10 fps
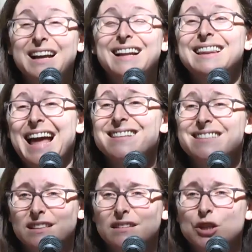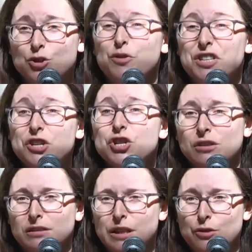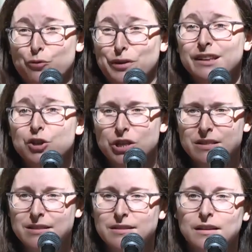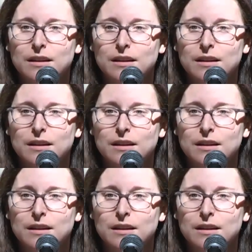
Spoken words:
classically, traditionally religious,